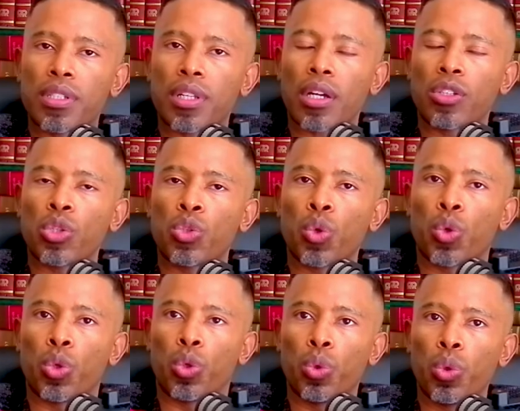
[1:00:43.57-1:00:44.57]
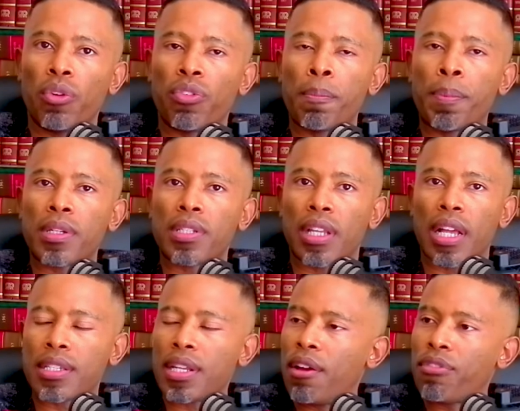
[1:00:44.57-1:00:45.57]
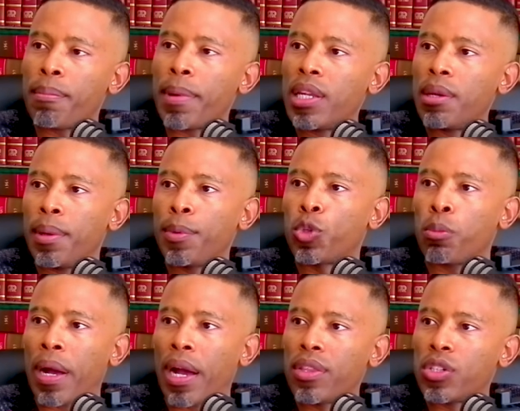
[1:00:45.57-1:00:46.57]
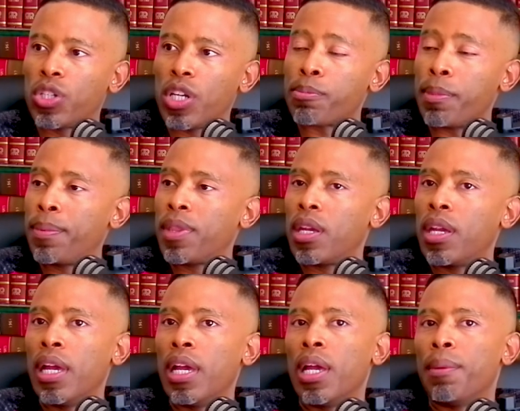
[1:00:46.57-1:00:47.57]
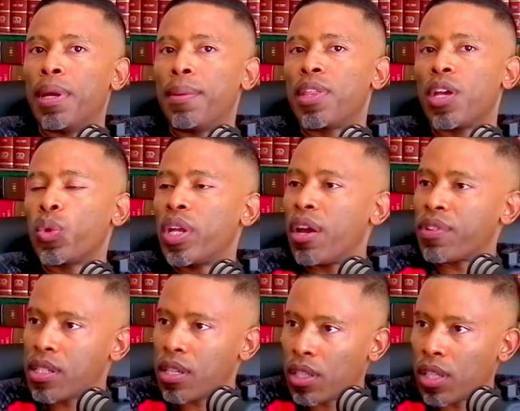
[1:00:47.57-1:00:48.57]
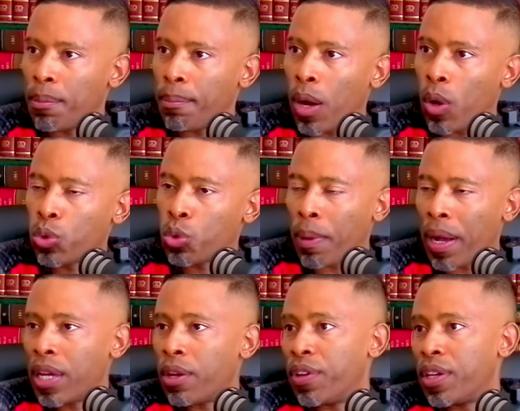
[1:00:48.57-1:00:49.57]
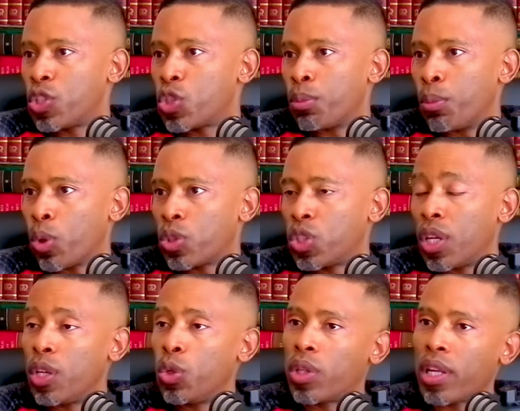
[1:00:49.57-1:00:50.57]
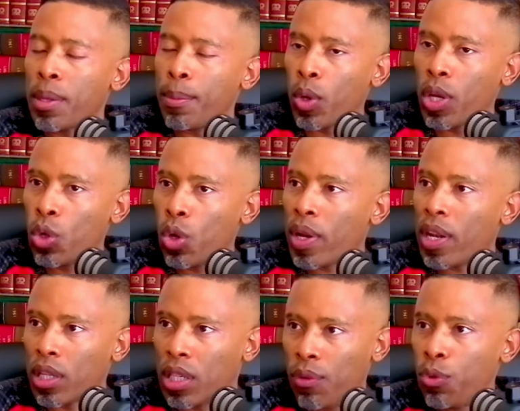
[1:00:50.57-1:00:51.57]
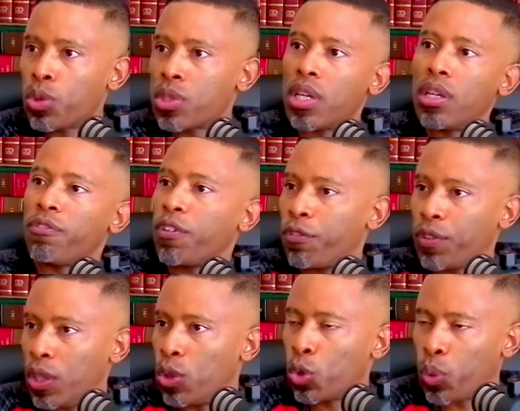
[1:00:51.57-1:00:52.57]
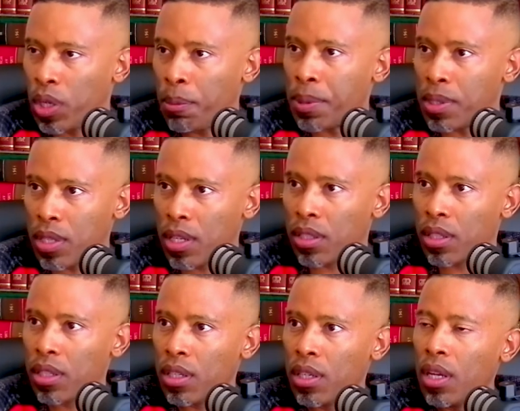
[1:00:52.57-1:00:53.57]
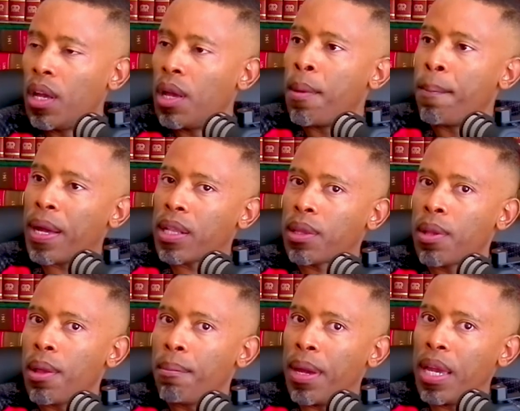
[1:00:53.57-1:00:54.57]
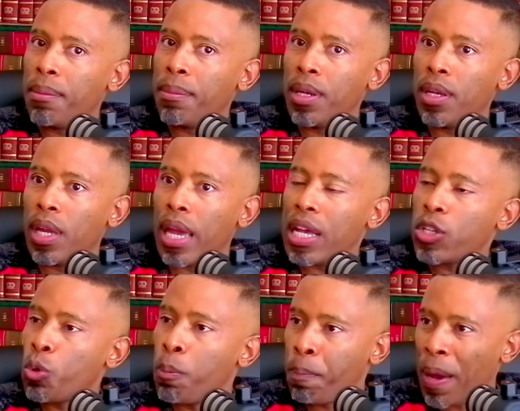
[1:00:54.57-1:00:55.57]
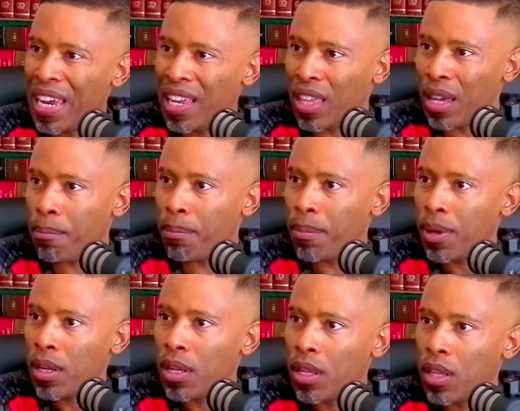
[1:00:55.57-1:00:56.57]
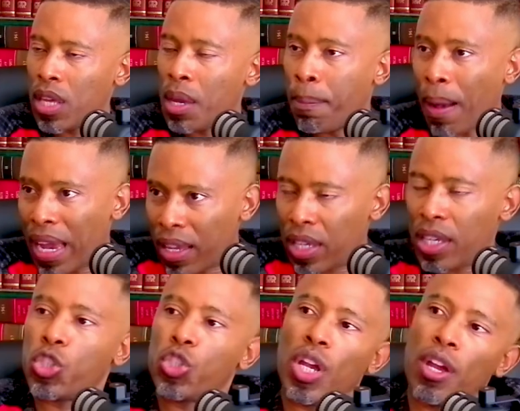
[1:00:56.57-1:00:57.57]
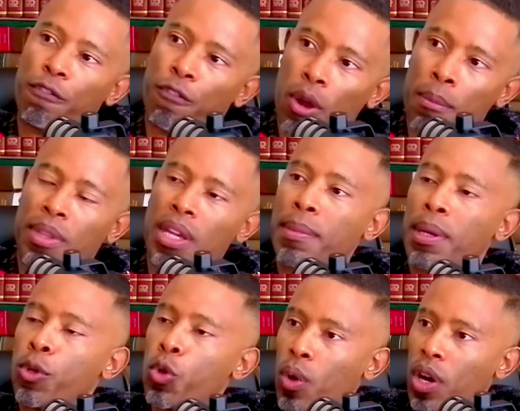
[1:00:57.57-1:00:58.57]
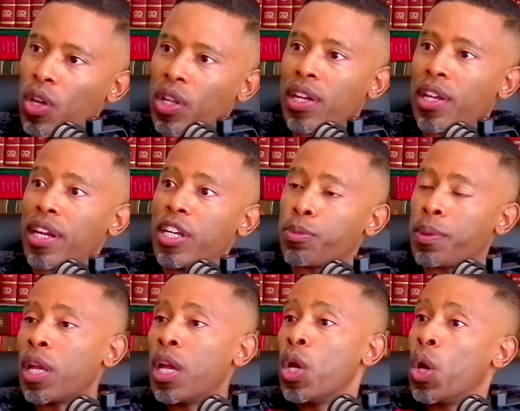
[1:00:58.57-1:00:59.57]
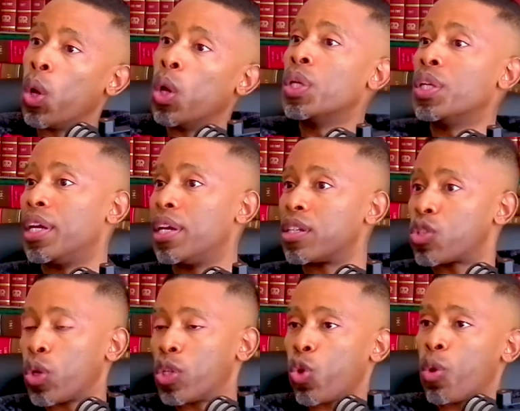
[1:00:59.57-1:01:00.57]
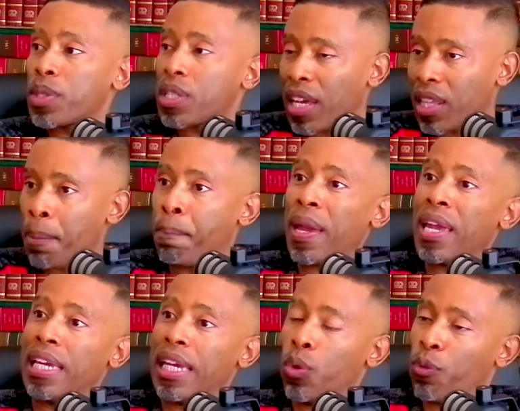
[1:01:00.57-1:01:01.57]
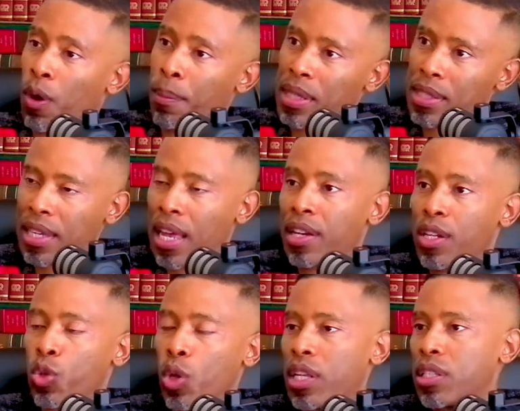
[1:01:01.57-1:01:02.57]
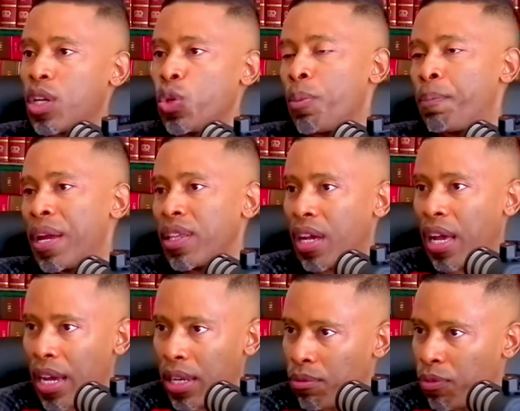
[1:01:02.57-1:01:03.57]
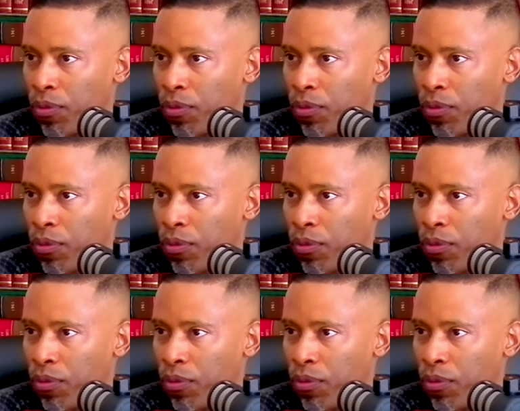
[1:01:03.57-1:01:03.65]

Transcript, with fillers: structures you could do. If the person doesn't have the money, maybe to buy the shares, maybe they maybe they only have a certain amount to buy a very small share. Then you tell them, okay, you know what, I'll give you, say, 15 or 20%. percent mm-hmm. But maybe as you pay them, they buying their share from there. Maybe you work at an arrangement over a period of time. Yes, so it's almost like they're paying in from their salary. So let's say you're paying the guy